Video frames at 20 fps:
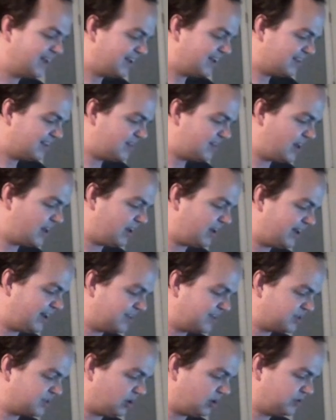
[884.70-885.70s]
Then it
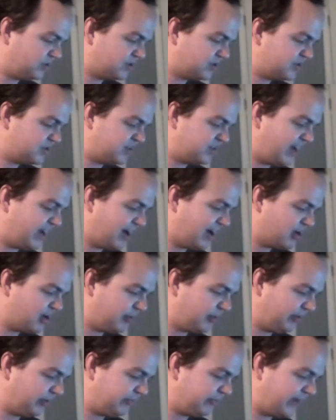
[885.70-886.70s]
has an all turns
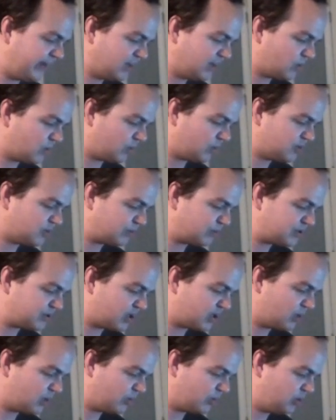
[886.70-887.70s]
inheritable effect, where once per turn,